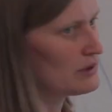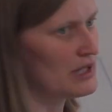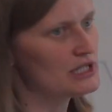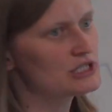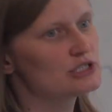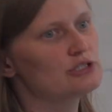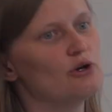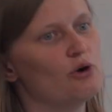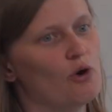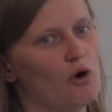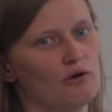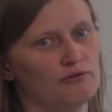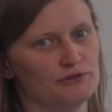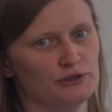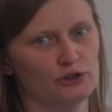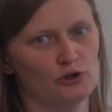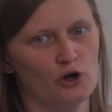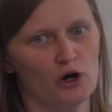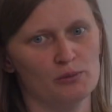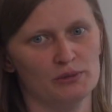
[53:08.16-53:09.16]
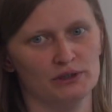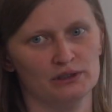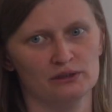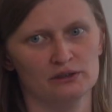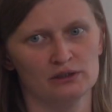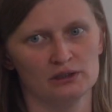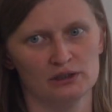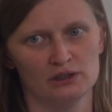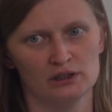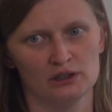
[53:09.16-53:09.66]
ratio of the
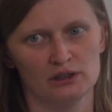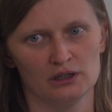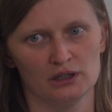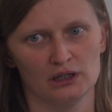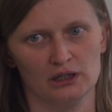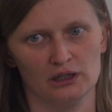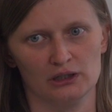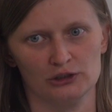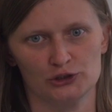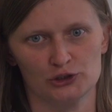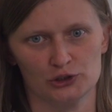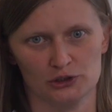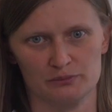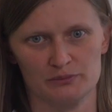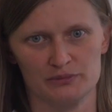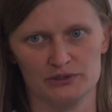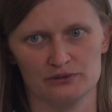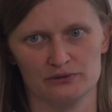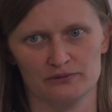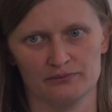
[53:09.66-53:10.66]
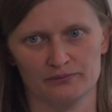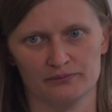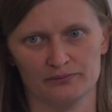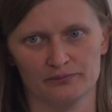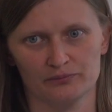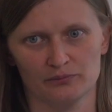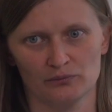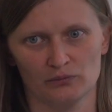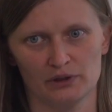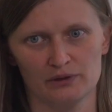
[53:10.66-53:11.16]
common uh, terms.
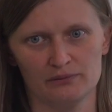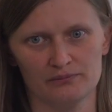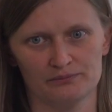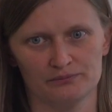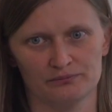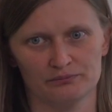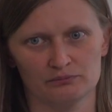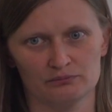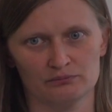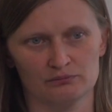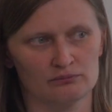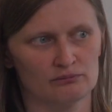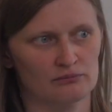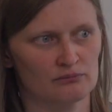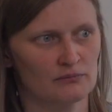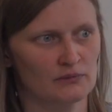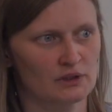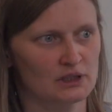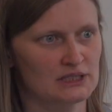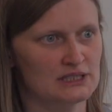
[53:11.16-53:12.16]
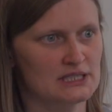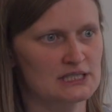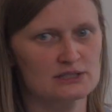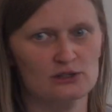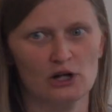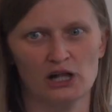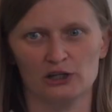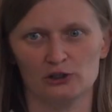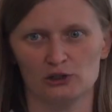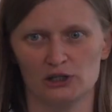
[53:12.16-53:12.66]
Yeah? Is
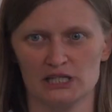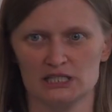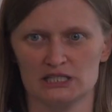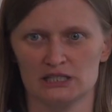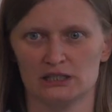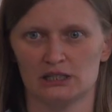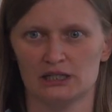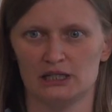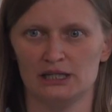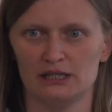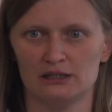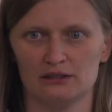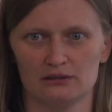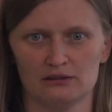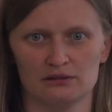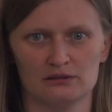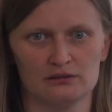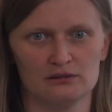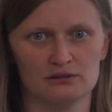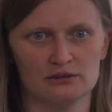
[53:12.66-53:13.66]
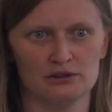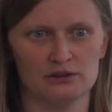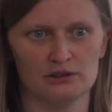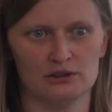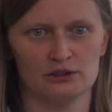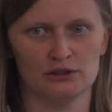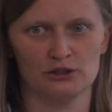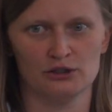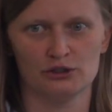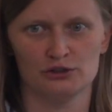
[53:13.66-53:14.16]
this calculation clear
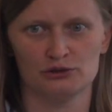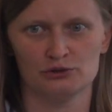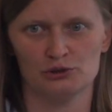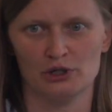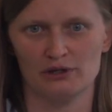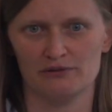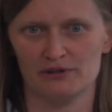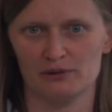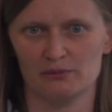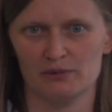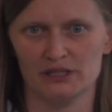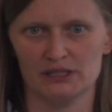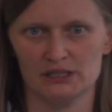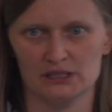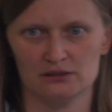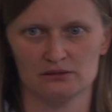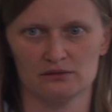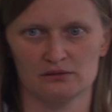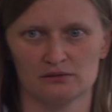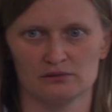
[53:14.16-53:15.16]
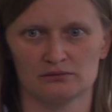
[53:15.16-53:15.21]
to everybody?